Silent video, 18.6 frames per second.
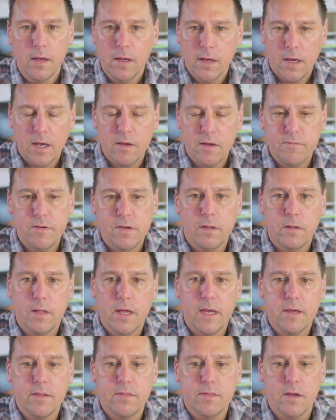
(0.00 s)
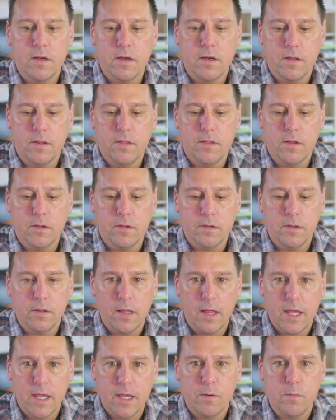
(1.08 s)
I feel like the
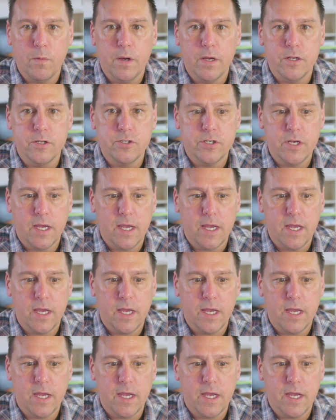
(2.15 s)
language